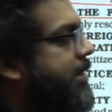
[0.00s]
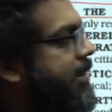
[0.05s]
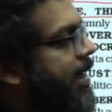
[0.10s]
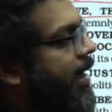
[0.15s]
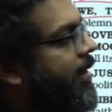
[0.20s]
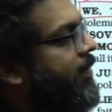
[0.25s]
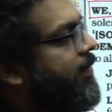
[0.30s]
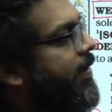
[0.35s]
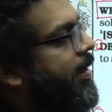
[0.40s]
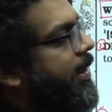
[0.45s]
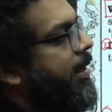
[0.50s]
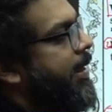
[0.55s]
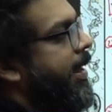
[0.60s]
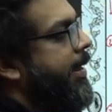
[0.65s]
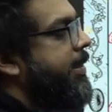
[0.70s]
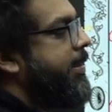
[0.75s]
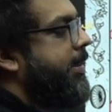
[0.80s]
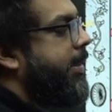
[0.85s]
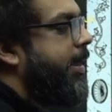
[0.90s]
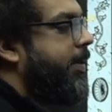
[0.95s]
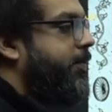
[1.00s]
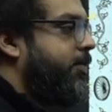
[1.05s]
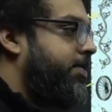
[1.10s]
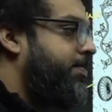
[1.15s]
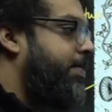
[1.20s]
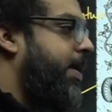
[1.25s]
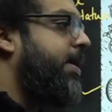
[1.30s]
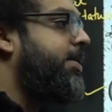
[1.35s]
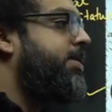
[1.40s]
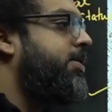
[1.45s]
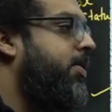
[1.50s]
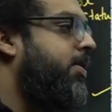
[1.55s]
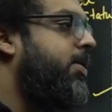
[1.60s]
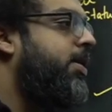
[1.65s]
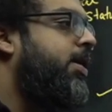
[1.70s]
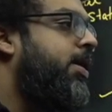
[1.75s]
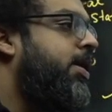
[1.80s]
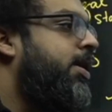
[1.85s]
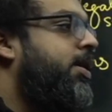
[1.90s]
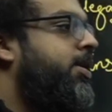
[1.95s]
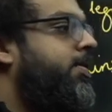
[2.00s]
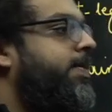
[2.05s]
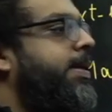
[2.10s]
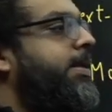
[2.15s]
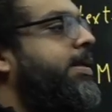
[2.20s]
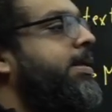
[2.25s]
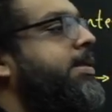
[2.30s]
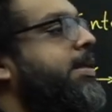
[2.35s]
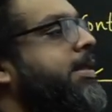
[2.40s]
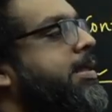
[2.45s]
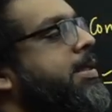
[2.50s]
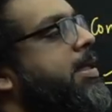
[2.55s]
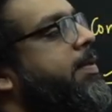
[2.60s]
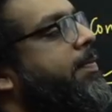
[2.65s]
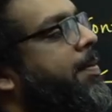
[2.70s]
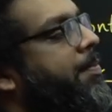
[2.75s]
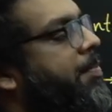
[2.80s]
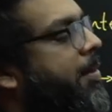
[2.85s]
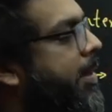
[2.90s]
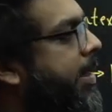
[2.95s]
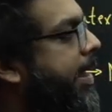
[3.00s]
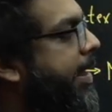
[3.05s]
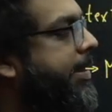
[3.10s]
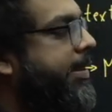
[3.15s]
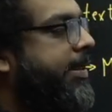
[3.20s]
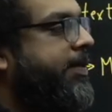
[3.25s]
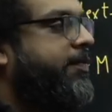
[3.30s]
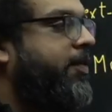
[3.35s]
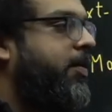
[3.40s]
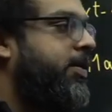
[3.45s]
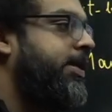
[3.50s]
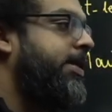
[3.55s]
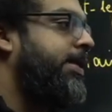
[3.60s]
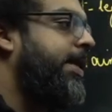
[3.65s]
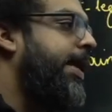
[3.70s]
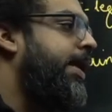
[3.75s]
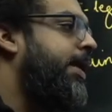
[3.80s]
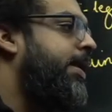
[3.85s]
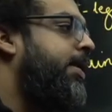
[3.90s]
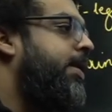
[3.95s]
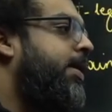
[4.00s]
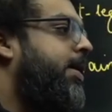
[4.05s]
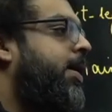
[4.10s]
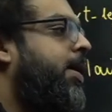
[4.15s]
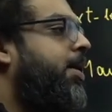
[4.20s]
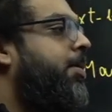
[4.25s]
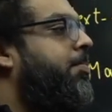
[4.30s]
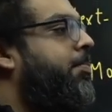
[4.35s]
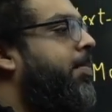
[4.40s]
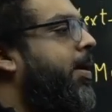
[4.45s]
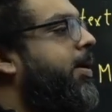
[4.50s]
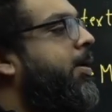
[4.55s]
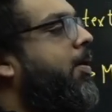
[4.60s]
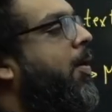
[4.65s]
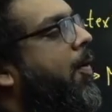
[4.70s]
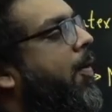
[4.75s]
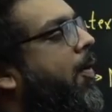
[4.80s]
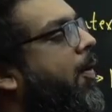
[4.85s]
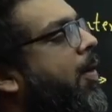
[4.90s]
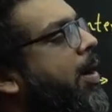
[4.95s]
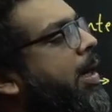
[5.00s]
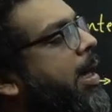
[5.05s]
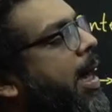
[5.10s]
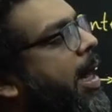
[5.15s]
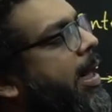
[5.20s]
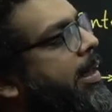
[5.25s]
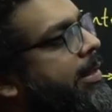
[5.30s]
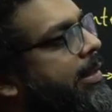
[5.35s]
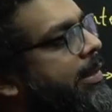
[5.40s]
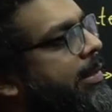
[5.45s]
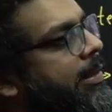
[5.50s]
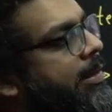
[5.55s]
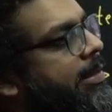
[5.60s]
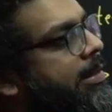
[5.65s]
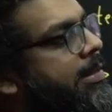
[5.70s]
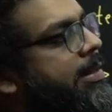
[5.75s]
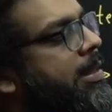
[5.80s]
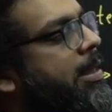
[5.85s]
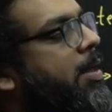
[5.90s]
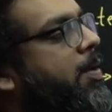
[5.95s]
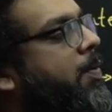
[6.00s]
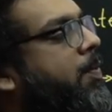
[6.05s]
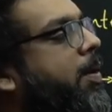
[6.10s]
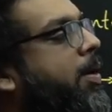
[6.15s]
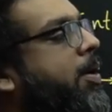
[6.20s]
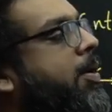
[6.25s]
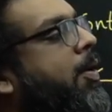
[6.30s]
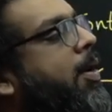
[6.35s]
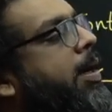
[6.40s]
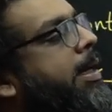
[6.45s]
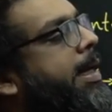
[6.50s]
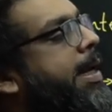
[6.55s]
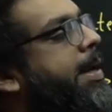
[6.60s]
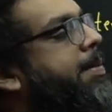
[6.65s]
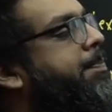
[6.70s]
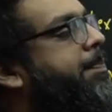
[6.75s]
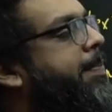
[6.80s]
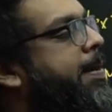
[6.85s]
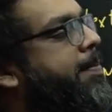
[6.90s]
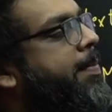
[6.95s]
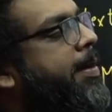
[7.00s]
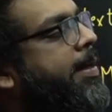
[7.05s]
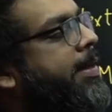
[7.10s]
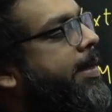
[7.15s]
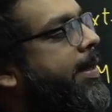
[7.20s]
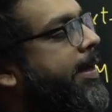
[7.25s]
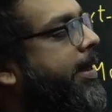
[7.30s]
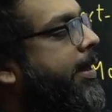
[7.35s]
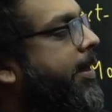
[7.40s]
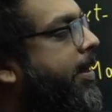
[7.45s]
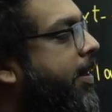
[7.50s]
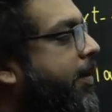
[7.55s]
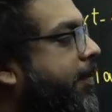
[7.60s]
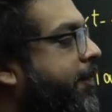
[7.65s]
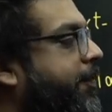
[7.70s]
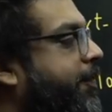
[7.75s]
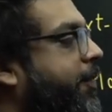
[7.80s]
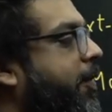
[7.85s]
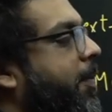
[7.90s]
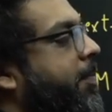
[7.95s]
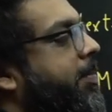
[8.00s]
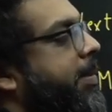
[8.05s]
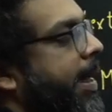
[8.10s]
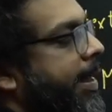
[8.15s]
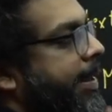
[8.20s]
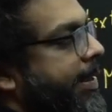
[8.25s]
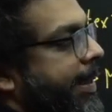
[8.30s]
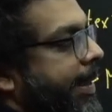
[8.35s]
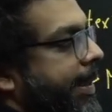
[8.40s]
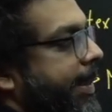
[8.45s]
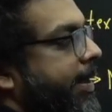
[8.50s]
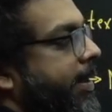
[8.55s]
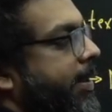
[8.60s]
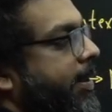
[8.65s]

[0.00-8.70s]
January 19, it was passed on 26th November 1949, but all articles were not implemented from that day.